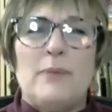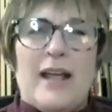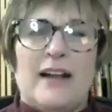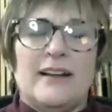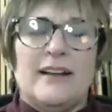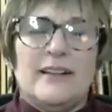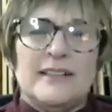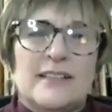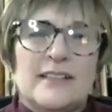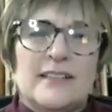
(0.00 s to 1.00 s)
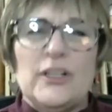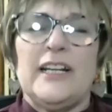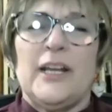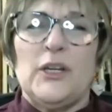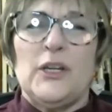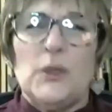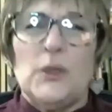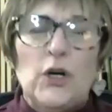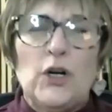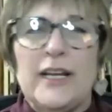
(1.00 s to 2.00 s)
it until I started looking at your
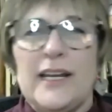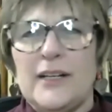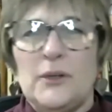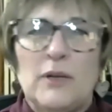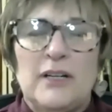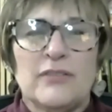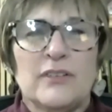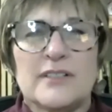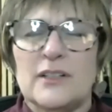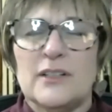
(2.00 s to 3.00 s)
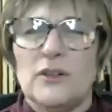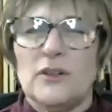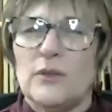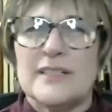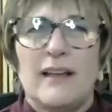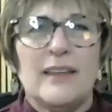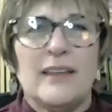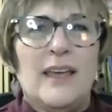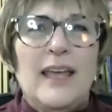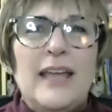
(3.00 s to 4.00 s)
work and getting ready for this interview. It's like,
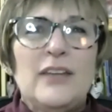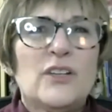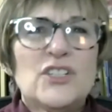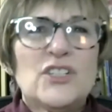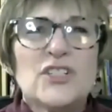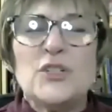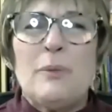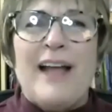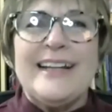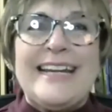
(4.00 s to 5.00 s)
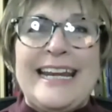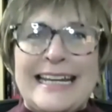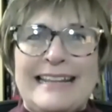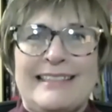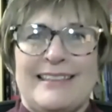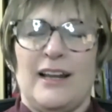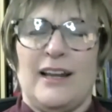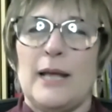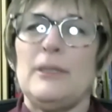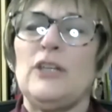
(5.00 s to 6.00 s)
you can just do about anything.
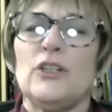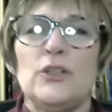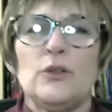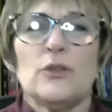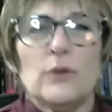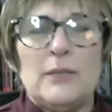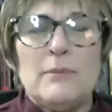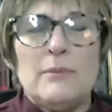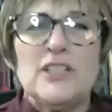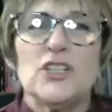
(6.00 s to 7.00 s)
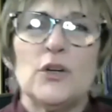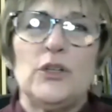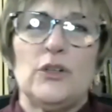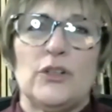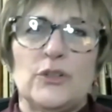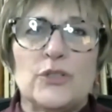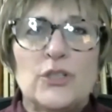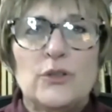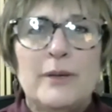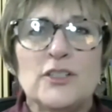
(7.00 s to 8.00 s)
I mean, you can do 3-dimensional, you can do
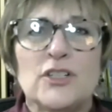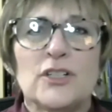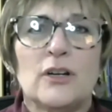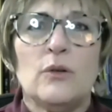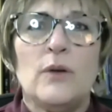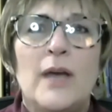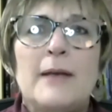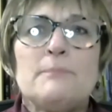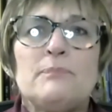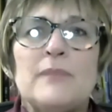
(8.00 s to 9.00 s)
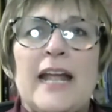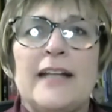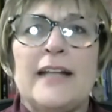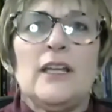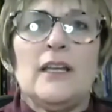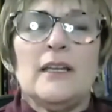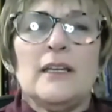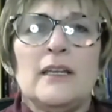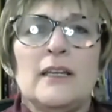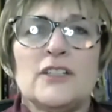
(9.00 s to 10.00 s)
2-dimensional, and
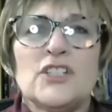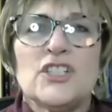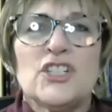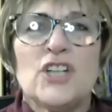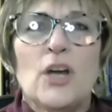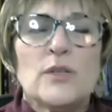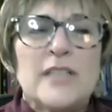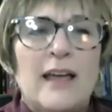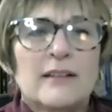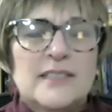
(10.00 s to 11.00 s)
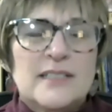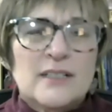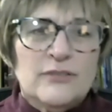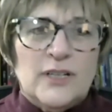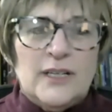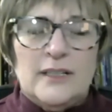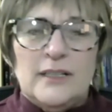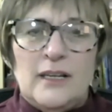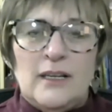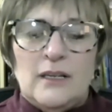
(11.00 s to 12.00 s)
it just shows how different
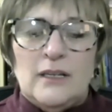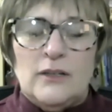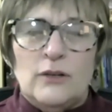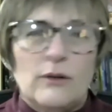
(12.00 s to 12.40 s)
your